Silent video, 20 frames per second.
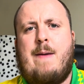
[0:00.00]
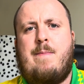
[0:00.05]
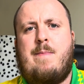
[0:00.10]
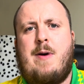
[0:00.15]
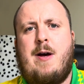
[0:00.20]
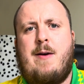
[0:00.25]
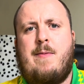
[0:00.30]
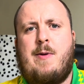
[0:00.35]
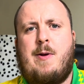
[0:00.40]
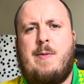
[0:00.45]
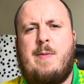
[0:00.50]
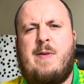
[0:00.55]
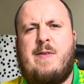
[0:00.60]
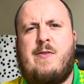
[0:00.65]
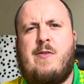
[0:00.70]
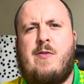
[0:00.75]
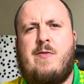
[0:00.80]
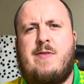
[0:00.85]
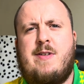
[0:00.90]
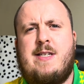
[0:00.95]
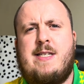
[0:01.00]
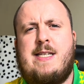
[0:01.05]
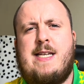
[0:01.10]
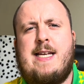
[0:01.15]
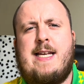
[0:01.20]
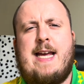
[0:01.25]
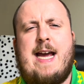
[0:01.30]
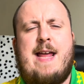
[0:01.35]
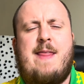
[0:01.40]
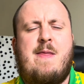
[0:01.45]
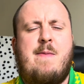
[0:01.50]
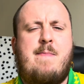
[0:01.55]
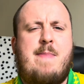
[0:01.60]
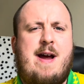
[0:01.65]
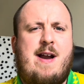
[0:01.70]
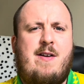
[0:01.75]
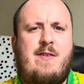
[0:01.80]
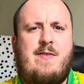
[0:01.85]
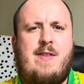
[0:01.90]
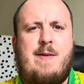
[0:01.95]
Birmingham are obviously getting the
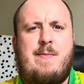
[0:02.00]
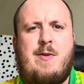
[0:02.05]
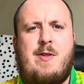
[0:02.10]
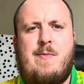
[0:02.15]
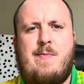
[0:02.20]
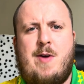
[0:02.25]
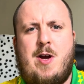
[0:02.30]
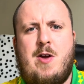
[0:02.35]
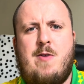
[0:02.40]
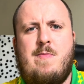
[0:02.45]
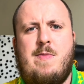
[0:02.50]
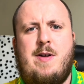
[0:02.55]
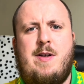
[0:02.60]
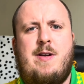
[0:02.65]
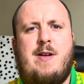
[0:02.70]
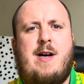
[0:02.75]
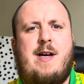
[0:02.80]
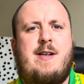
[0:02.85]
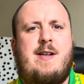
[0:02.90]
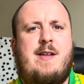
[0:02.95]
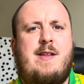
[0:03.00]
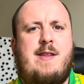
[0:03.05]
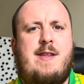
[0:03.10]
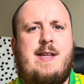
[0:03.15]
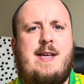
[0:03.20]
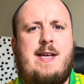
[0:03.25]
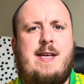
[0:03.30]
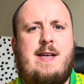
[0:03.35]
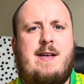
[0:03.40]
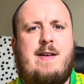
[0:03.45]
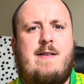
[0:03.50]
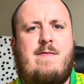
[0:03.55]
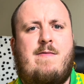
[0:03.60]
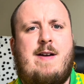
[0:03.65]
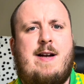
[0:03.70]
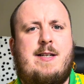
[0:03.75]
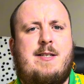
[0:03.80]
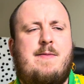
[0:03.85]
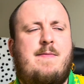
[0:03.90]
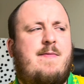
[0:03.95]
better of them at the moment. I don't think
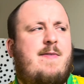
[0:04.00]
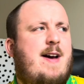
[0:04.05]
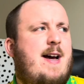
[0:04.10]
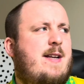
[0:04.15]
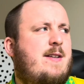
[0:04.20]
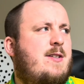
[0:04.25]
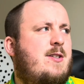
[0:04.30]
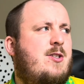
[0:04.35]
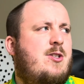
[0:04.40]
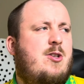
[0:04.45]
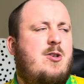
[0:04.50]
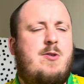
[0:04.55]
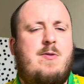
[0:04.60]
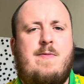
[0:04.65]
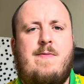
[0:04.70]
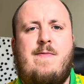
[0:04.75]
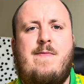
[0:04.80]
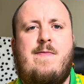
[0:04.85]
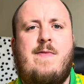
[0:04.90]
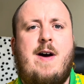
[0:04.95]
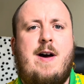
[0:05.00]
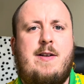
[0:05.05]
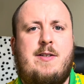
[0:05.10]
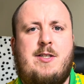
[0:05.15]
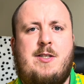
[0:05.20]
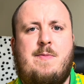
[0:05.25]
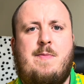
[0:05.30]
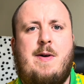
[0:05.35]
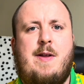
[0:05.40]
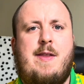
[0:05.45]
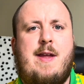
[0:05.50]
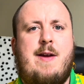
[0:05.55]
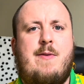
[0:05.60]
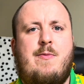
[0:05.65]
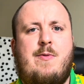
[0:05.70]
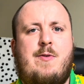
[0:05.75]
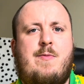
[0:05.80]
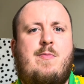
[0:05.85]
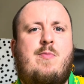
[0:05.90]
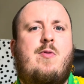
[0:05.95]
Wrexham fans are too fussed, but they
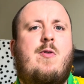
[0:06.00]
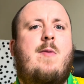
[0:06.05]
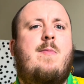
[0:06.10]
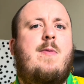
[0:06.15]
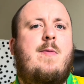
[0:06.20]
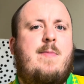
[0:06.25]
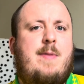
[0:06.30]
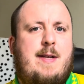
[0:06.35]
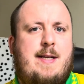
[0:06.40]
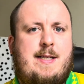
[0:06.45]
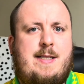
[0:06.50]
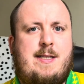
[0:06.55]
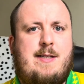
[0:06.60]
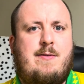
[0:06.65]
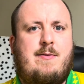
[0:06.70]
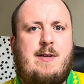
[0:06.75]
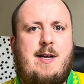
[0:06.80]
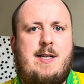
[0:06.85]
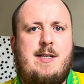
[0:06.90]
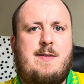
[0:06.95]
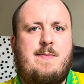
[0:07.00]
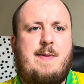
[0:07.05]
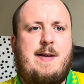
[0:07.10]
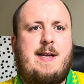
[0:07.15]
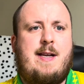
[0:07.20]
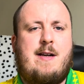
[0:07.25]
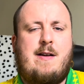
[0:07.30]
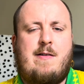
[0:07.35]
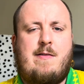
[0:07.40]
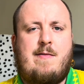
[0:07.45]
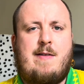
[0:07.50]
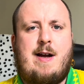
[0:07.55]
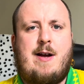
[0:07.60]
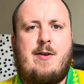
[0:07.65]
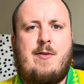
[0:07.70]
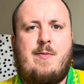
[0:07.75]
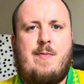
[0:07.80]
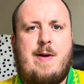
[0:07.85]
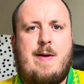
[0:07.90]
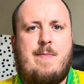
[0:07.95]
would probably still like to be in and
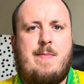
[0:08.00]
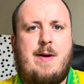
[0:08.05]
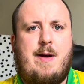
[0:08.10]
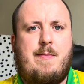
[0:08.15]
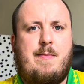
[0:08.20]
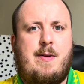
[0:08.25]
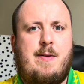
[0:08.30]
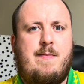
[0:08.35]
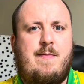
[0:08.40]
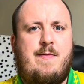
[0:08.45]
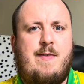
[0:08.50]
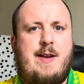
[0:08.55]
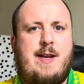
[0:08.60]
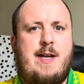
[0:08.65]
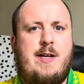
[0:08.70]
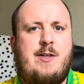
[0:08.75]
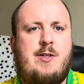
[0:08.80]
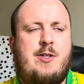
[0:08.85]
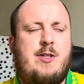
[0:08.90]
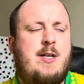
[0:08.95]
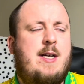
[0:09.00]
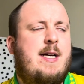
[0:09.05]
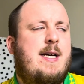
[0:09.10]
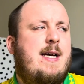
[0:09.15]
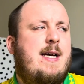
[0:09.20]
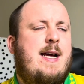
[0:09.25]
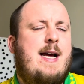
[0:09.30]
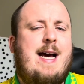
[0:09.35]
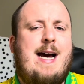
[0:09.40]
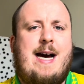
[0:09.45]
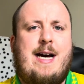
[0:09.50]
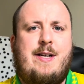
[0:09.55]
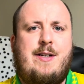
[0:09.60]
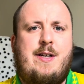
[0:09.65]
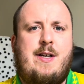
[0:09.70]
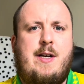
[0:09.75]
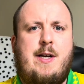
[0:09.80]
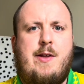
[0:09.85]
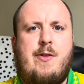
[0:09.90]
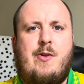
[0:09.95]
around where Birmingham finish, and
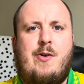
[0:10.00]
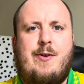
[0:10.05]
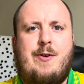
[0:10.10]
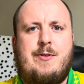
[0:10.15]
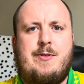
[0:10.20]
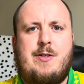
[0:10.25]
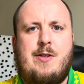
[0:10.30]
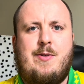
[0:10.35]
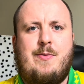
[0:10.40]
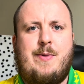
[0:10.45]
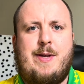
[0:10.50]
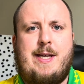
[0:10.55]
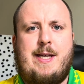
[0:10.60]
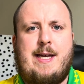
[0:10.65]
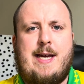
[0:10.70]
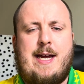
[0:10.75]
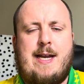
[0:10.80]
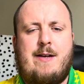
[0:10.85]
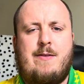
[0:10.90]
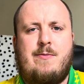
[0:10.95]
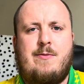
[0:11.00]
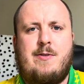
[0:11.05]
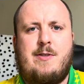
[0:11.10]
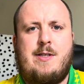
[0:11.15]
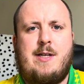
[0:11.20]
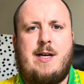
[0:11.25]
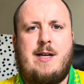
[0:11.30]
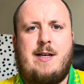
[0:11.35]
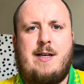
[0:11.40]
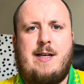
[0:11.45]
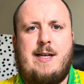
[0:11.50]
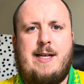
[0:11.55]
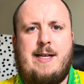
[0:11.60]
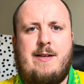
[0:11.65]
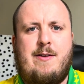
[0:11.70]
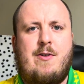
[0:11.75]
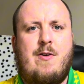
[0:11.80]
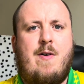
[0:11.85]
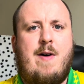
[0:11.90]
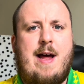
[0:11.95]
another loss at the weekend will certainly
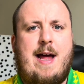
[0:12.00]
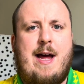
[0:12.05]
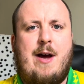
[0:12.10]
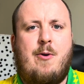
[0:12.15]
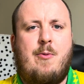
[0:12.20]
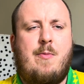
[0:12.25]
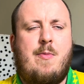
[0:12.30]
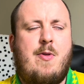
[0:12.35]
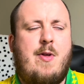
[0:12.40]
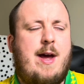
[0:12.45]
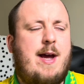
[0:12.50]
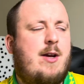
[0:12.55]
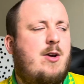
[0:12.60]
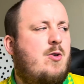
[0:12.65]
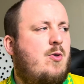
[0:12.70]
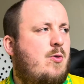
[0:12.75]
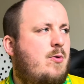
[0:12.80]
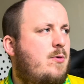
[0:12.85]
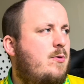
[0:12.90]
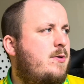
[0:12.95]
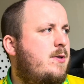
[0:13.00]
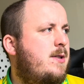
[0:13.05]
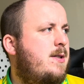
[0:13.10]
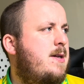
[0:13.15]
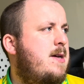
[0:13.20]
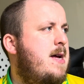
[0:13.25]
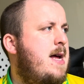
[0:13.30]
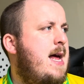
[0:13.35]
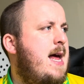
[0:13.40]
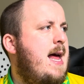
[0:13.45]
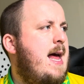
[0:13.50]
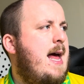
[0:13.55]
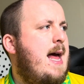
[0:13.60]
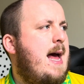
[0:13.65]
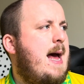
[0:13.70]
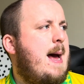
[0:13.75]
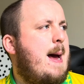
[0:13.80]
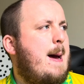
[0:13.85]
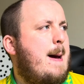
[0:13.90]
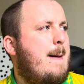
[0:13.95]
not help their cause.
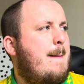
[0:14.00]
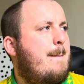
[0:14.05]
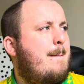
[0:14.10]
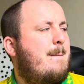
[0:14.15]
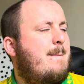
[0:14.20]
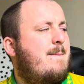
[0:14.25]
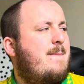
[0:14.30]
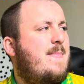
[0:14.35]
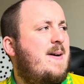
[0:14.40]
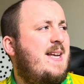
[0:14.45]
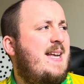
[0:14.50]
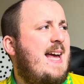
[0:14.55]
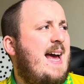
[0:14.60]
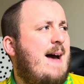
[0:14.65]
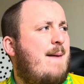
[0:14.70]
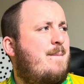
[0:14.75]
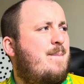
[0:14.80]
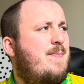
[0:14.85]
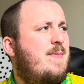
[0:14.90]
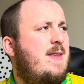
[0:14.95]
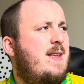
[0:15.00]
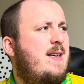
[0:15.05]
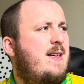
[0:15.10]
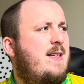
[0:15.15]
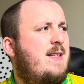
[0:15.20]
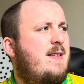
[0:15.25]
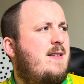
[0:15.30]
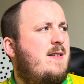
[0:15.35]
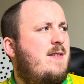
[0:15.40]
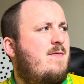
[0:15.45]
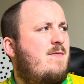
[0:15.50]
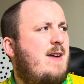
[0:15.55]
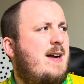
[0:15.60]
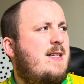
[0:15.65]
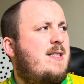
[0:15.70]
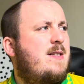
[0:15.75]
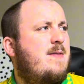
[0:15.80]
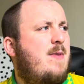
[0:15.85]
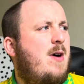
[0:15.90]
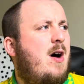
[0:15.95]
But yeah,
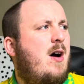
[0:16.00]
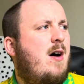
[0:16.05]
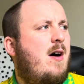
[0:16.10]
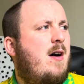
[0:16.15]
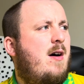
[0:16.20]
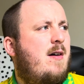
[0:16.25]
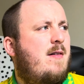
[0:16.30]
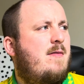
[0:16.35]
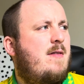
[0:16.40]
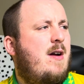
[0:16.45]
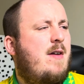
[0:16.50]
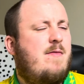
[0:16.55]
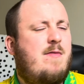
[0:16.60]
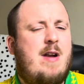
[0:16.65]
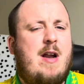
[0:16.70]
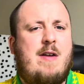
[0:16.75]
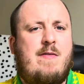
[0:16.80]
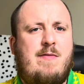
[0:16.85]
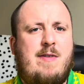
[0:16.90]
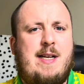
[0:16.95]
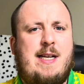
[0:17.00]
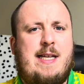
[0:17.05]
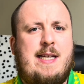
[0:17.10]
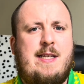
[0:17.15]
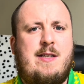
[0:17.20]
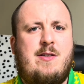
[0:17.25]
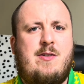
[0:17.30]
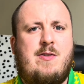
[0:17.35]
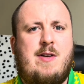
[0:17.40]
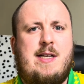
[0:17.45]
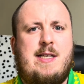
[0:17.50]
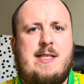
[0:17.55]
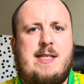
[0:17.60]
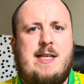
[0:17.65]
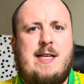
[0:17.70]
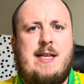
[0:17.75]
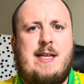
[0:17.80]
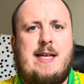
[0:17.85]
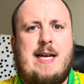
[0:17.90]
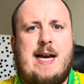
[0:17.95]
Wrexham are a really
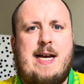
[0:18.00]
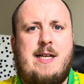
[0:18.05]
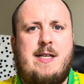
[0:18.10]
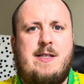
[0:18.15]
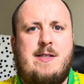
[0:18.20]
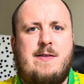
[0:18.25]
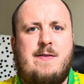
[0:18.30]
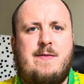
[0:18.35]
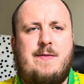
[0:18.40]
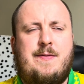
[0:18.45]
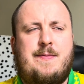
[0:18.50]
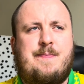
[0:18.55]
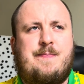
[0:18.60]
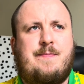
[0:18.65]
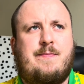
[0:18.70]
interesting case of,